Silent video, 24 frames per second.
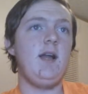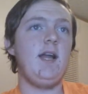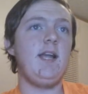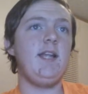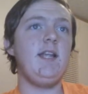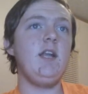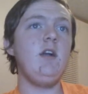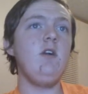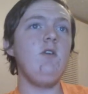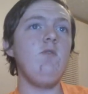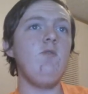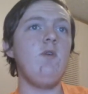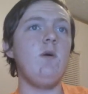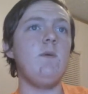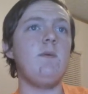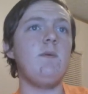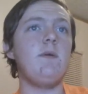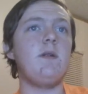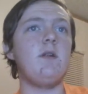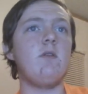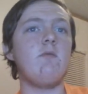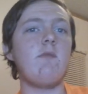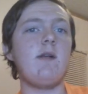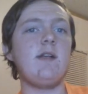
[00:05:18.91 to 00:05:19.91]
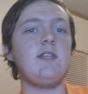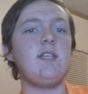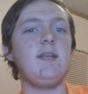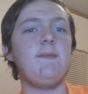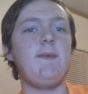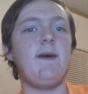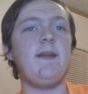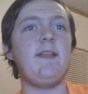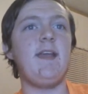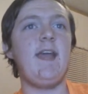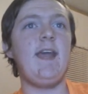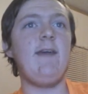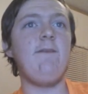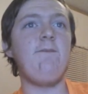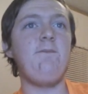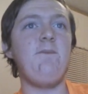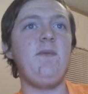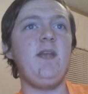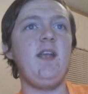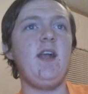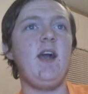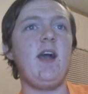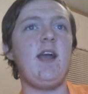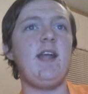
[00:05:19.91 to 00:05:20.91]
A young woman arrested by the F
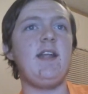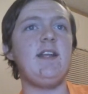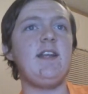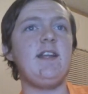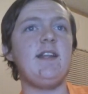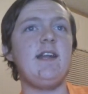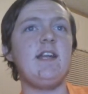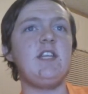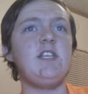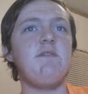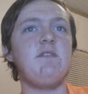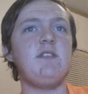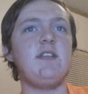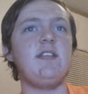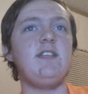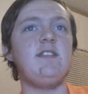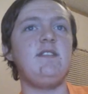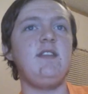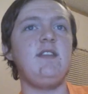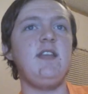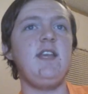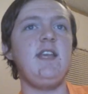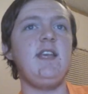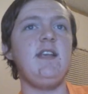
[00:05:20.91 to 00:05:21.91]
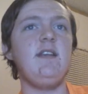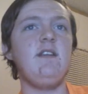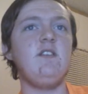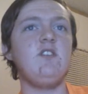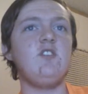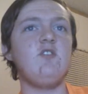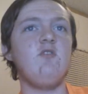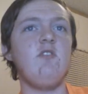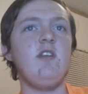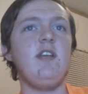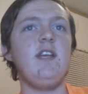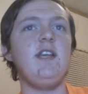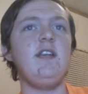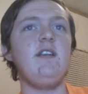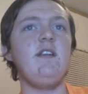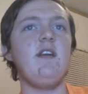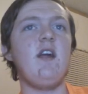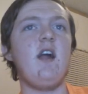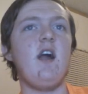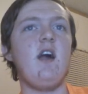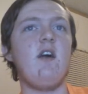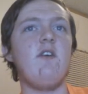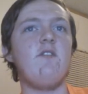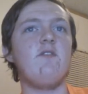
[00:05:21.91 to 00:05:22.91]
B I in connection with a sting string
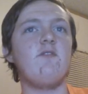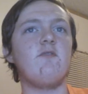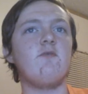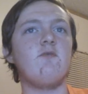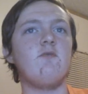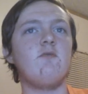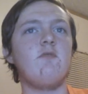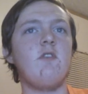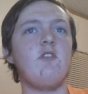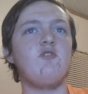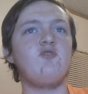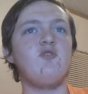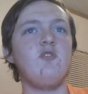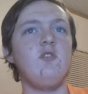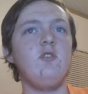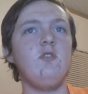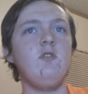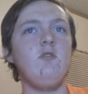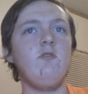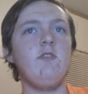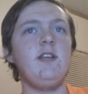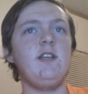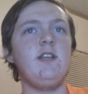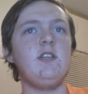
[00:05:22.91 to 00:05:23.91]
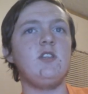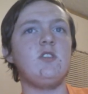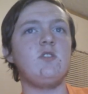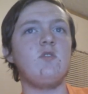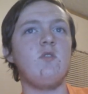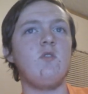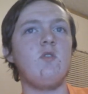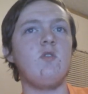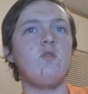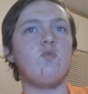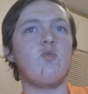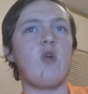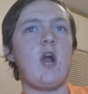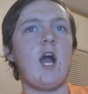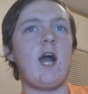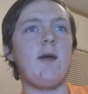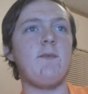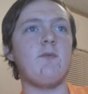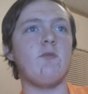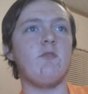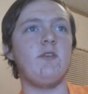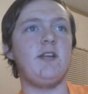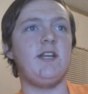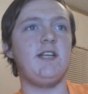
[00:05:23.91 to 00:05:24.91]
of jewelry store
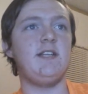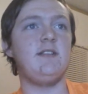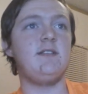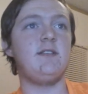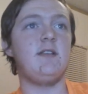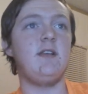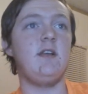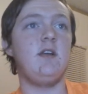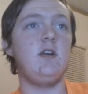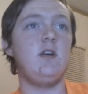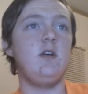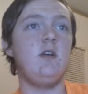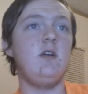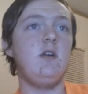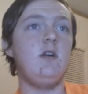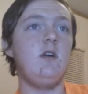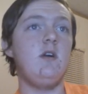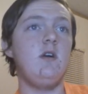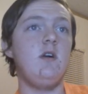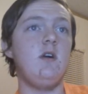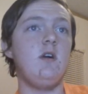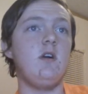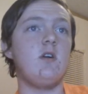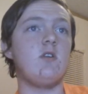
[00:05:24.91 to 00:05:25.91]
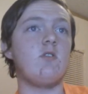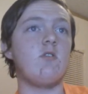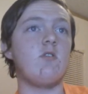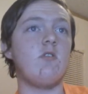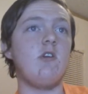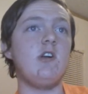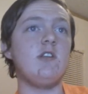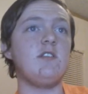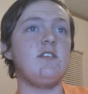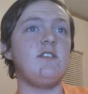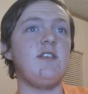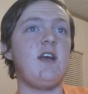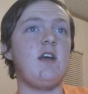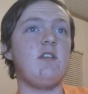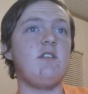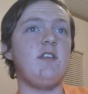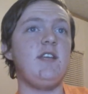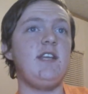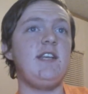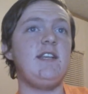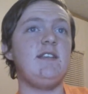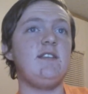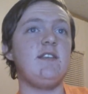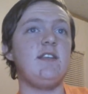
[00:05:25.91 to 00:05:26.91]
robberies across the
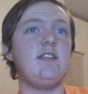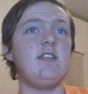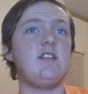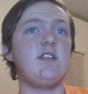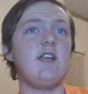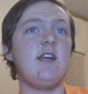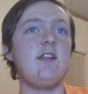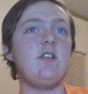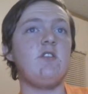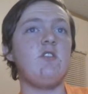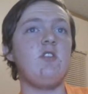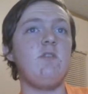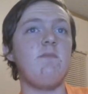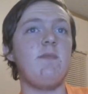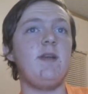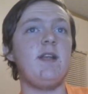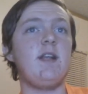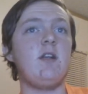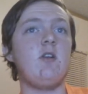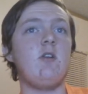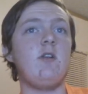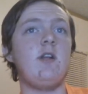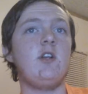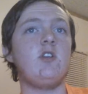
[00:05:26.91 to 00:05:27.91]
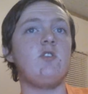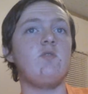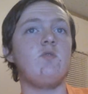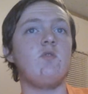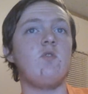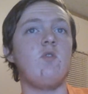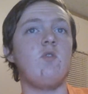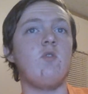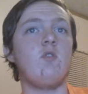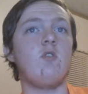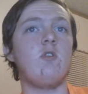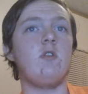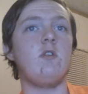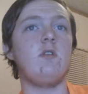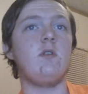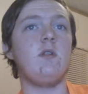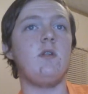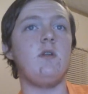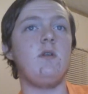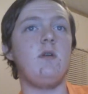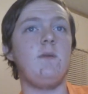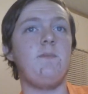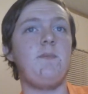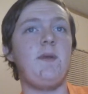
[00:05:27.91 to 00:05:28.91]
Southeast is scheduled to make her initial court
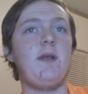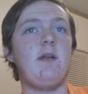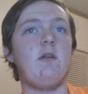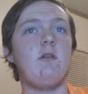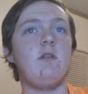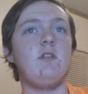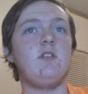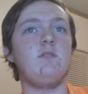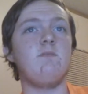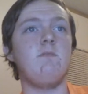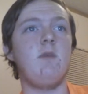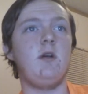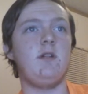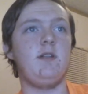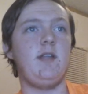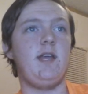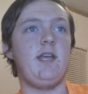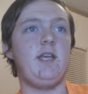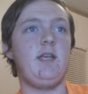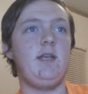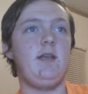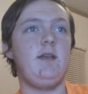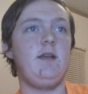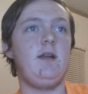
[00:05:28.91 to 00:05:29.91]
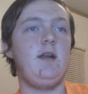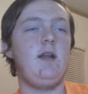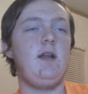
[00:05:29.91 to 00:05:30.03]
appearance Monday.